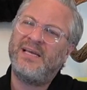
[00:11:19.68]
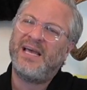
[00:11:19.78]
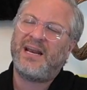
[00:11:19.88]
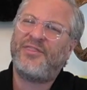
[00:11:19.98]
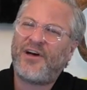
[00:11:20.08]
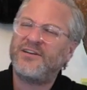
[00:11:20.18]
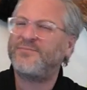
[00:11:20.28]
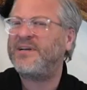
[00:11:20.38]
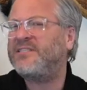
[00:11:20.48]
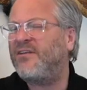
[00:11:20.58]
And I thought to
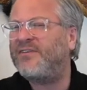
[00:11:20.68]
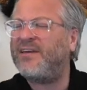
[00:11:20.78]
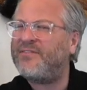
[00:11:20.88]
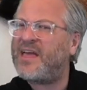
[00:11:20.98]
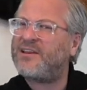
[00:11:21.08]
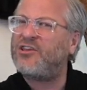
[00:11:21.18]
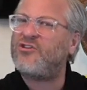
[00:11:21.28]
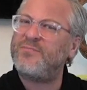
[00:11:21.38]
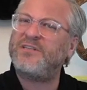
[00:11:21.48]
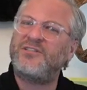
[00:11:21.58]
myself, given that
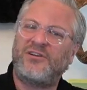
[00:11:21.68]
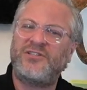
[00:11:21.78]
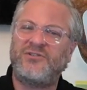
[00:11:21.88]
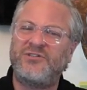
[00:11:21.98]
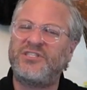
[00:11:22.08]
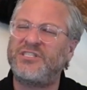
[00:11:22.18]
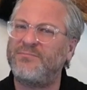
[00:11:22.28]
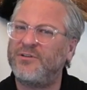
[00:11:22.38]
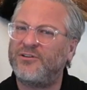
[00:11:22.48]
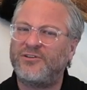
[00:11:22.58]
humans are so
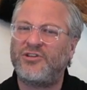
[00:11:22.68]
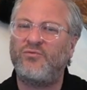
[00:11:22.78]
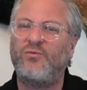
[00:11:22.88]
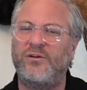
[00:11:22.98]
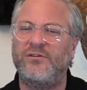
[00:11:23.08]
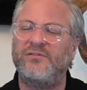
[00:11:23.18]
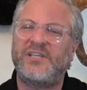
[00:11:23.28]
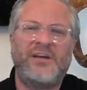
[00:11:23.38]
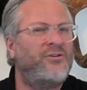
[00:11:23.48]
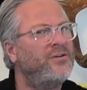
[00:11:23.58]
similar to wolves,
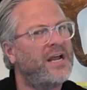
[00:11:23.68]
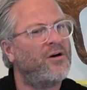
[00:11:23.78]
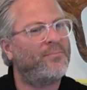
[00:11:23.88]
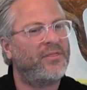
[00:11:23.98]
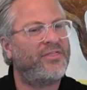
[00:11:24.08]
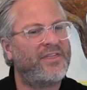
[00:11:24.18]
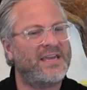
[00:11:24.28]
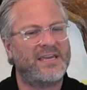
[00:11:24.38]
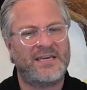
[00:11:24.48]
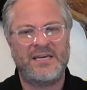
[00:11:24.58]
I couldn't help but
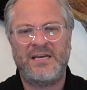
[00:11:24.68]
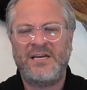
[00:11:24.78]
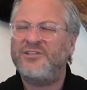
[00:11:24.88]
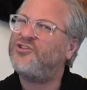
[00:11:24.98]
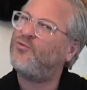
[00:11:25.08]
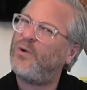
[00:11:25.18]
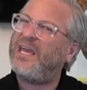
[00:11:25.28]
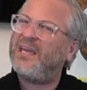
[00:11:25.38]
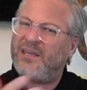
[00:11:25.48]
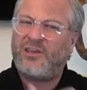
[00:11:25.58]
think, do
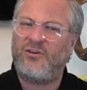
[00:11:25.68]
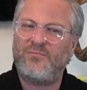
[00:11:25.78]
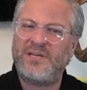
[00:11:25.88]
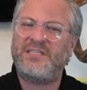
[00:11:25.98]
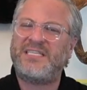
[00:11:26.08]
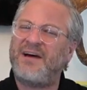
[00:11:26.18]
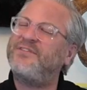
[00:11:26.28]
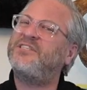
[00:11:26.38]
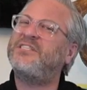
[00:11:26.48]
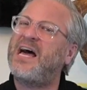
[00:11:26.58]
we humans have a
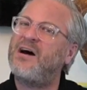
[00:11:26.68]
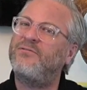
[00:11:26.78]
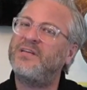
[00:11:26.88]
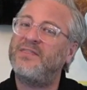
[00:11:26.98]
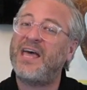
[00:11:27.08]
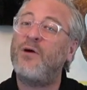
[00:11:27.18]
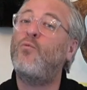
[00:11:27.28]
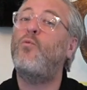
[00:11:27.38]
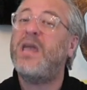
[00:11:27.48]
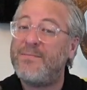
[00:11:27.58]
sound that
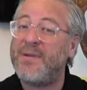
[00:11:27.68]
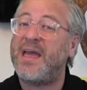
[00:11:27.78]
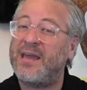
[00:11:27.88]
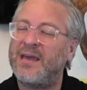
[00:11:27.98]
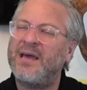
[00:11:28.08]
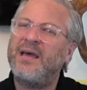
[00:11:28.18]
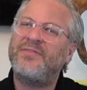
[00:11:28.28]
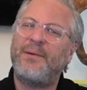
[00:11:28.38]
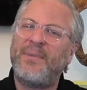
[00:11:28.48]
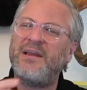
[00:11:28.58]
we make
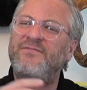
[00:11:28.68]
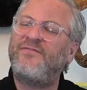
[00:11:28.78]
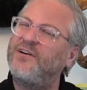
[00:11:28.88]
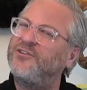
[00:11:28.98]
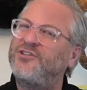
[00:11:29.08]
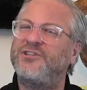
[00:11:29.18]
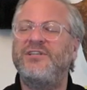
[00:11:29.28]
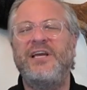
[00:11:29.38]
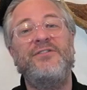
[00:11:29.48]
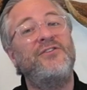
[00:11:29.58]
that might function
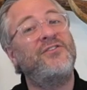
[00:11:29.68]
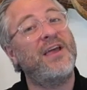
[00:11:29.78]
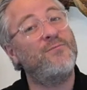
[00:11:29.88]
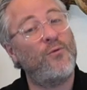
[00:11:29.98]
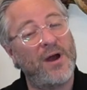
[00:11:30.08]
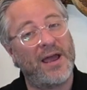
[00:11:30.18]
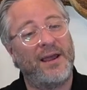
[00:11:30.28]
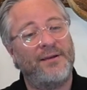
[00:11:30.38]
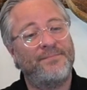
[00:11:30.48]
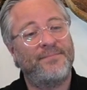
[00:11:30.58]
in the same
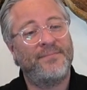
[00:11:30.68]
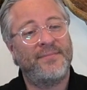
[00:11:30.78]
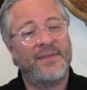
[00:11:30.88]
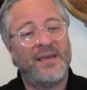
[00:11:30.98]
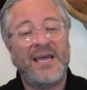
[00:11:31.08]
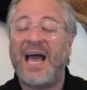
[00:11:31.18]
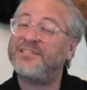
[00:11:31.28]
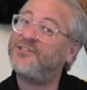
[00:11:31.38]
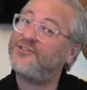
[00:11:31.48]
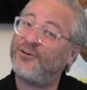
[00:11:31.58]
way? As
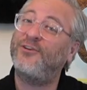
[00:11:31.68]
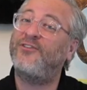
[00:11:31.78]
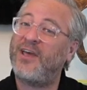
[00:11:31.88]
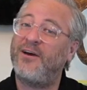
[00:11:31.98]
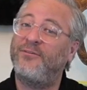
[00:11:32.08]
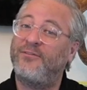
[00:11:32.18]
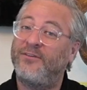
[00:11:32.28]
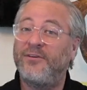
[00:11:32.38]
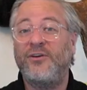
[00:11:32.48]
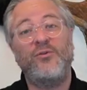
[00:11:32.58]
it turns out,
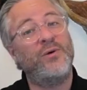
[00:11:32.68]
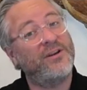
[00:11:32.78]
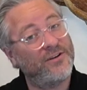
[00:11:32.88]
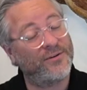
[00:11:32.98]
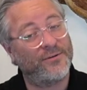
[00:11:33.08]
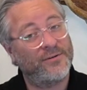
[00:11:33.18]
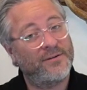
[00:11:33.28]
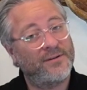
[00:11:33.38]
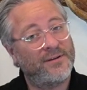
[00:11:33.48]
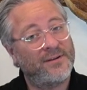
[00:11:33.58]
we do.
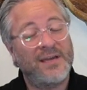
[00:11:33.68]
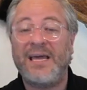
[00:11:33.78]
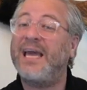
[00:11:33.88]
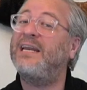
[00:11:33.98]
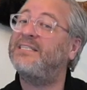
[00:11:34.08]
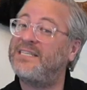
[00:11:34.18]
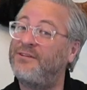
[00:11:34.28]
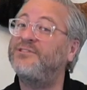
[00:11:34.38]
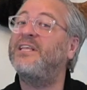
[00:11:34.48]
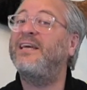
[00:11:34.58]
And it
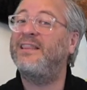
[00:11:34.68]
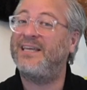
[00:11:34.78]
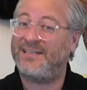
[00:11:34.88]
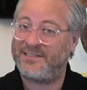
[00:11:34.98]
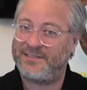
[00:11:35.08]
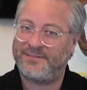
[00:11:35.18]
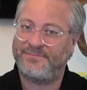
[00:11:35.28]
sounds like this.